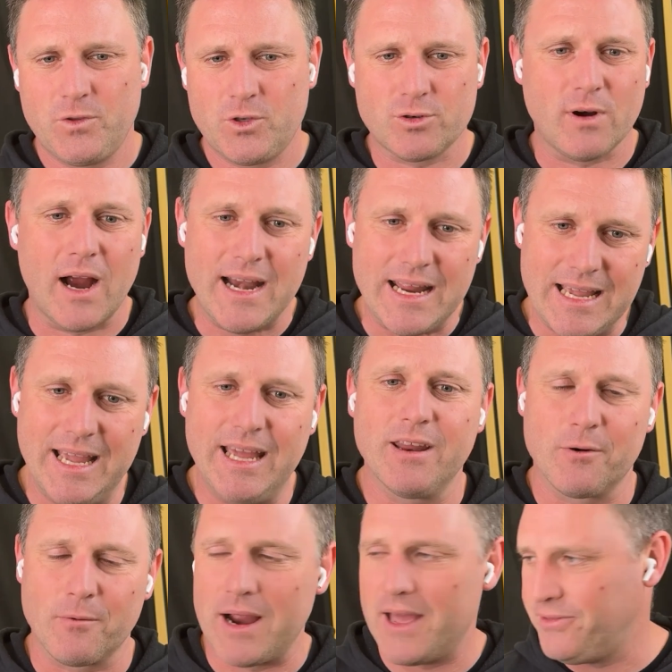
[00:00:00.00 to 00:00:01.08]
trading in
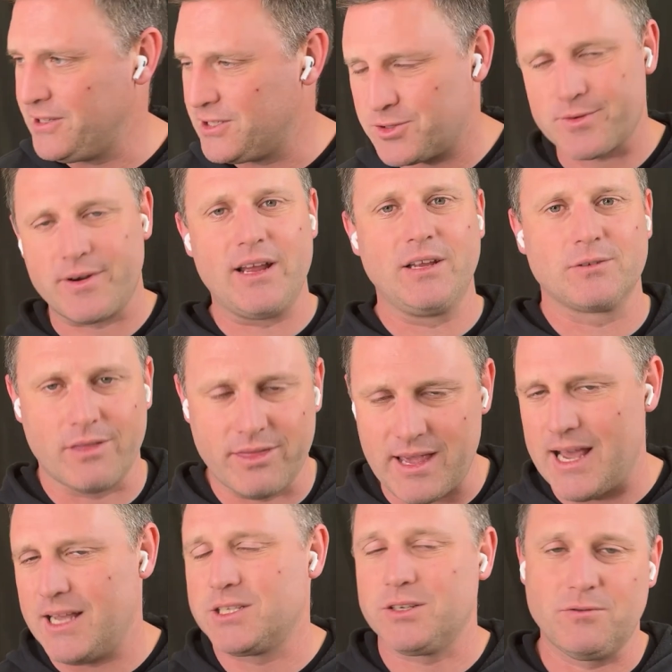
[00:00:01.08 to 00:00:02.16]
and around this
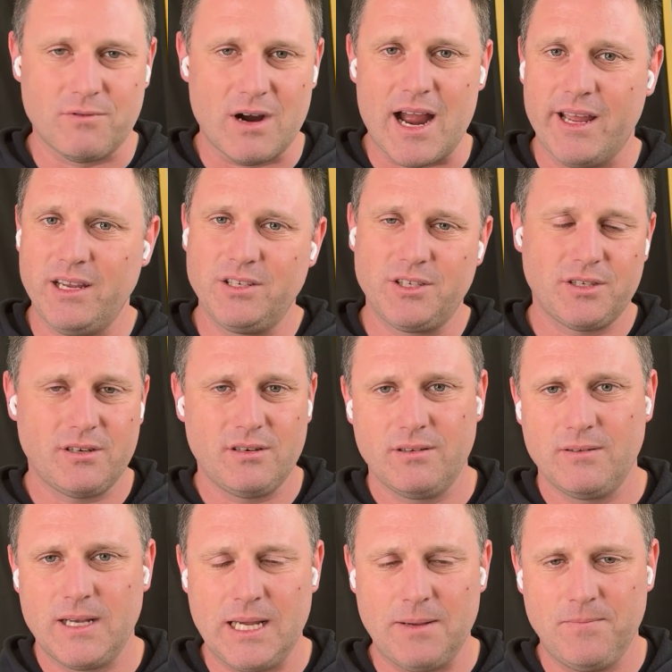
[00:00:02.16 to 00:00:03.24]
300,000 range,
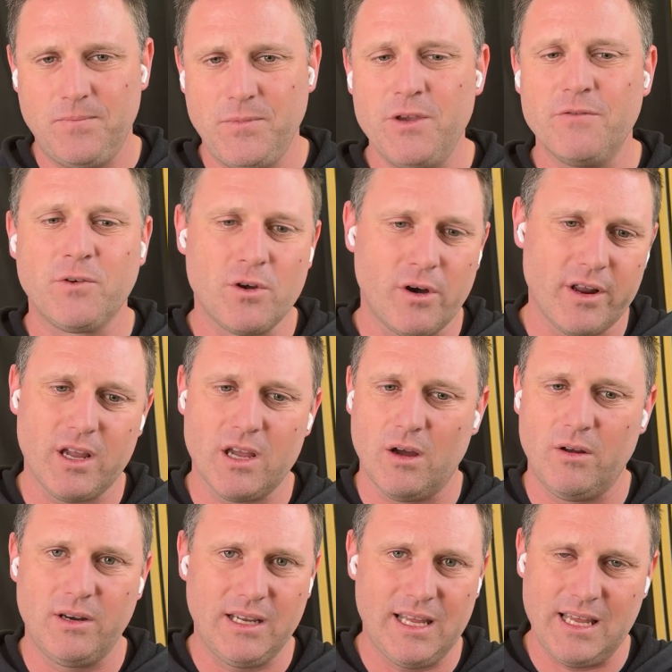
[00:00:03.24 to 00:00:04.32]
you've got to
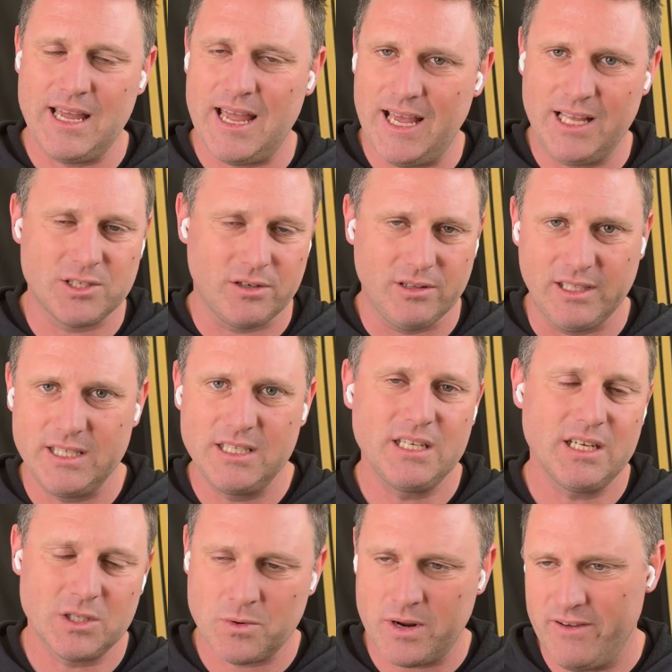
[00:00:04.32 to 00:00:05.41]
go and get your hands on
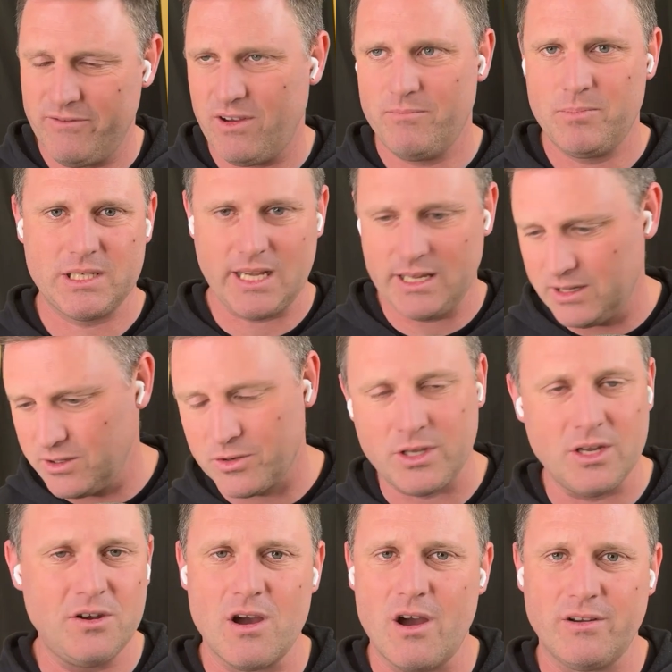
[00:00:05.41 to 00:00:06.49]
Lindsay at 25%. Look,
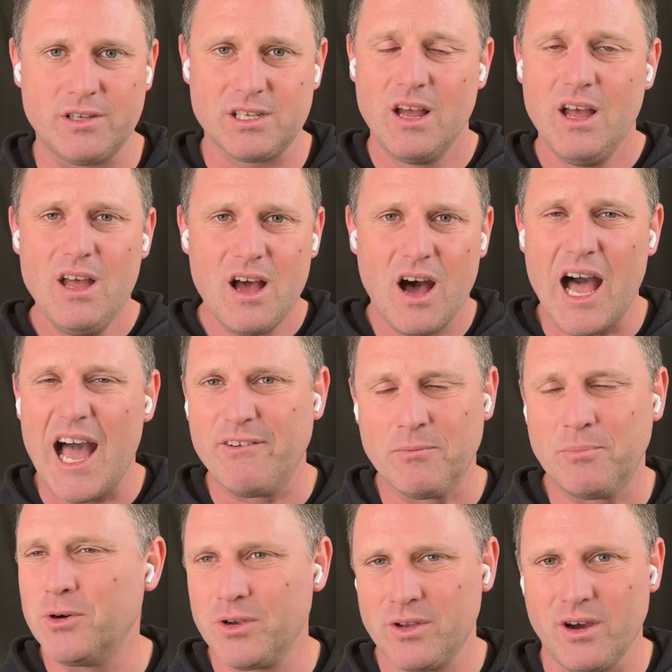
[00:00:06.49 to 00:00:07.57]
you'd notice I
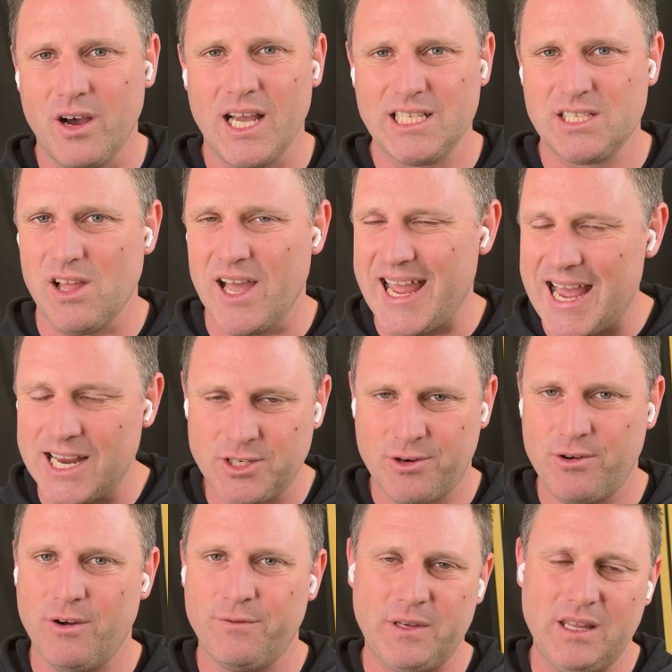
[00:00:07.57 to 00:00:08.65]
haven't put guys like
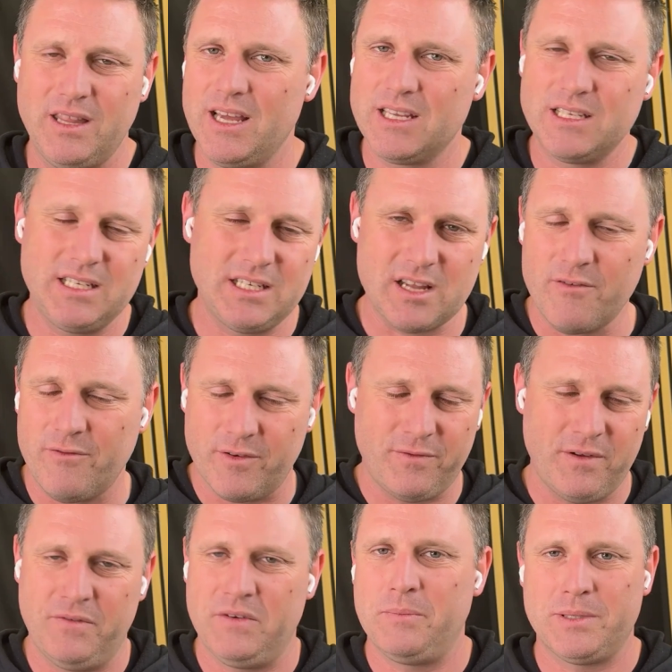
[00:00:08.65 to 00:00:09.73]
Ashcroft in there because he's over
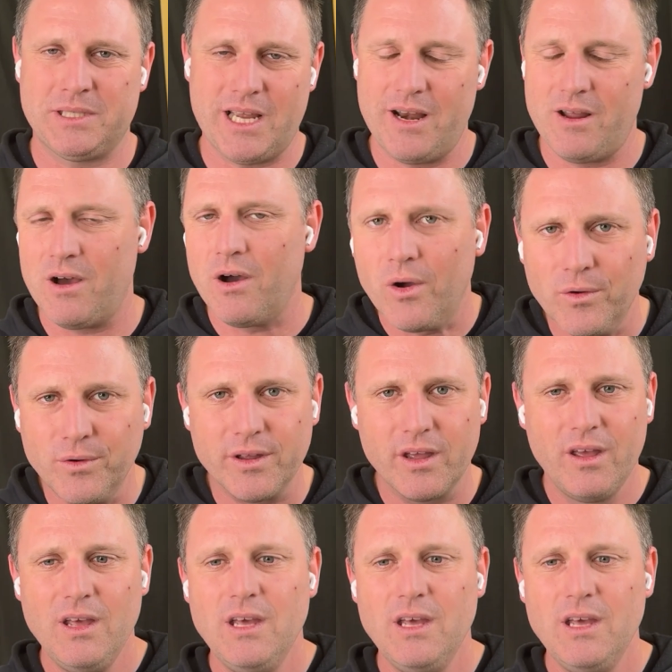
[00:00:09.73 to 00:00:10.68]
50% owned.